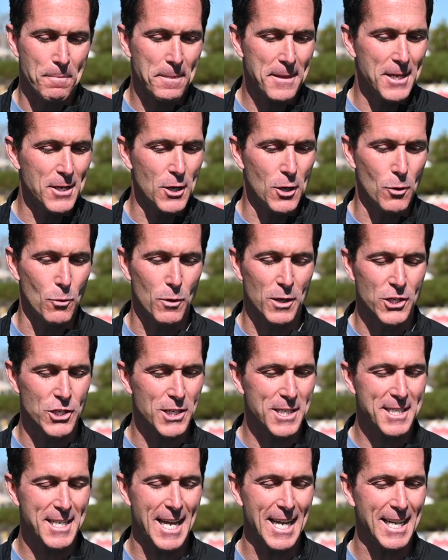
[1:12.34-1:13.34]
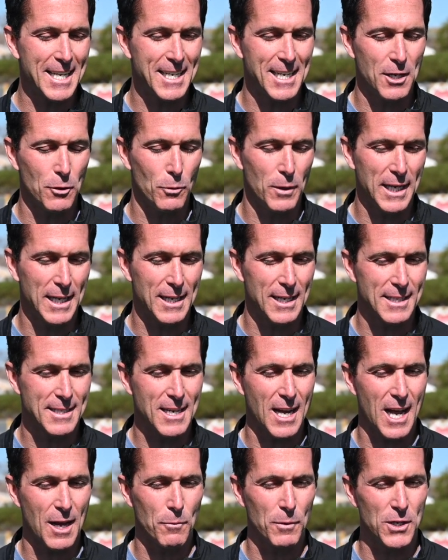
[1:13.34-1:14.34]
you know, we're just taking it a week at a
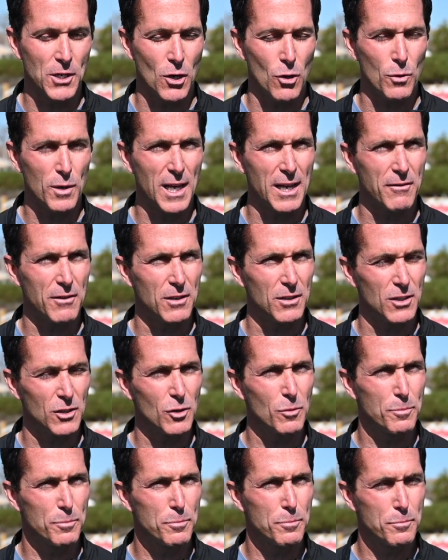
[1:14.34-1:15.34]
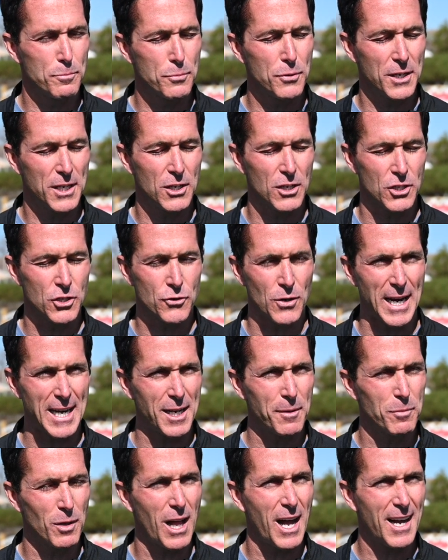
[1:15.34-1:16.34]
time. We know we have a little pretty good
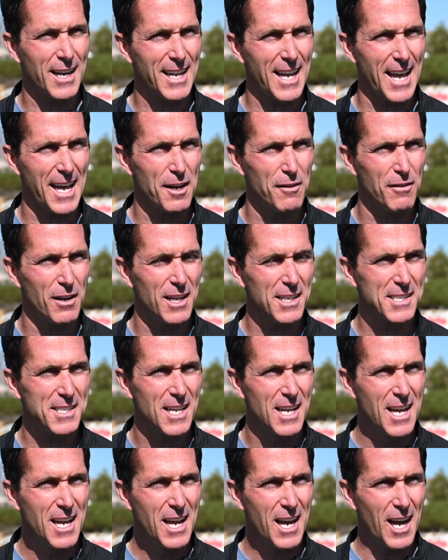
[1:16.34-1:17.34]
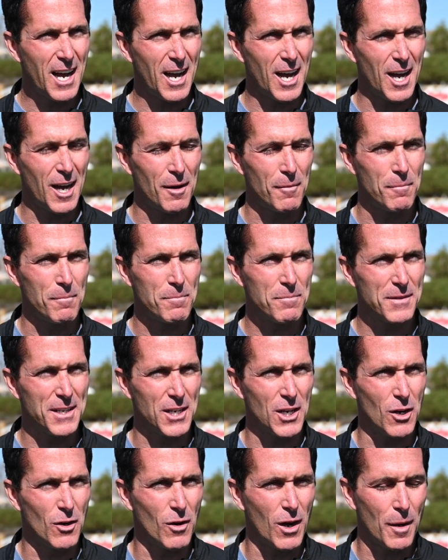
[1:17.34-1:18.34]
training block ahead of us, you
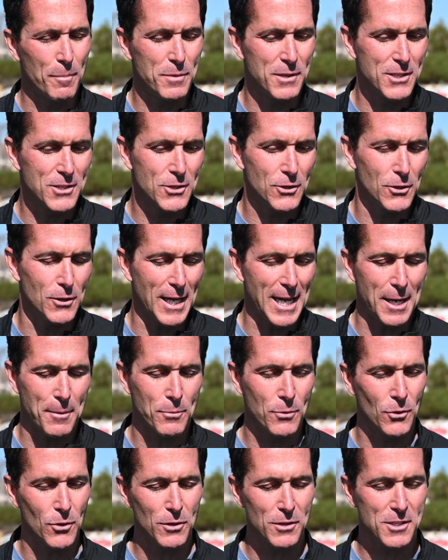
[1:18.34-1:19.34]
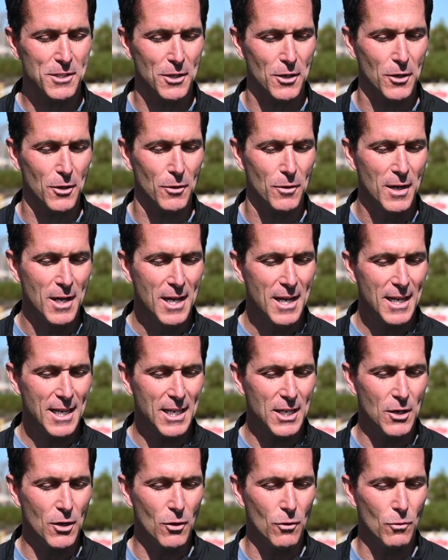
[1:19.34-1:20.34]
know, up until April. So,
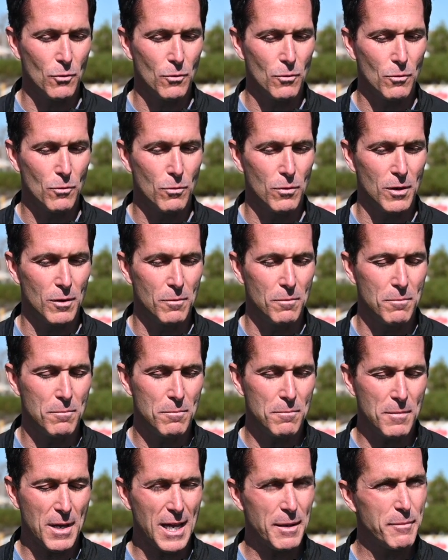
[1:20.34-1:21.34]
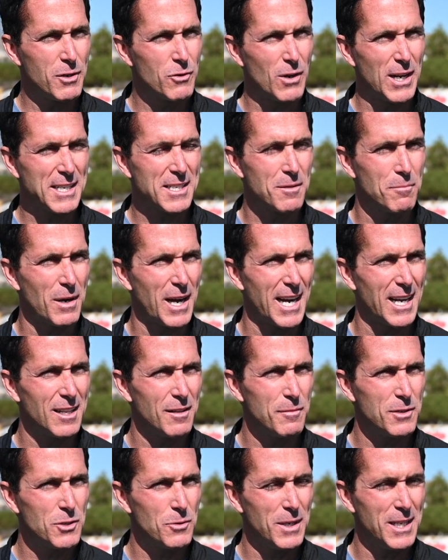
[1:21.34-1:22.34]
you know, we'll maybe race a mile
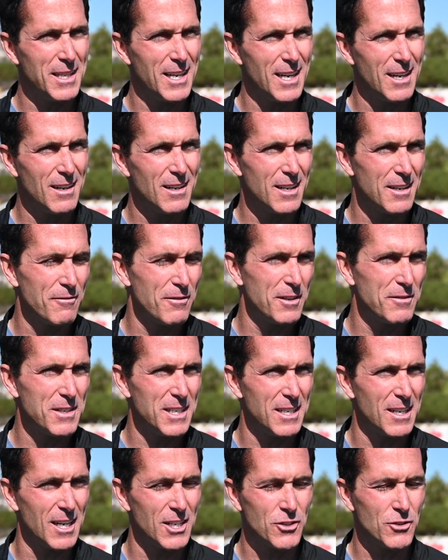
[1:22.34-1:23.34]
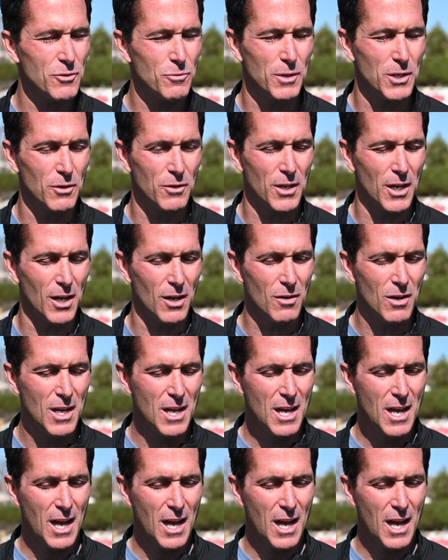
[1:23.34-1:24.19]
in between there at 1500. We don't know.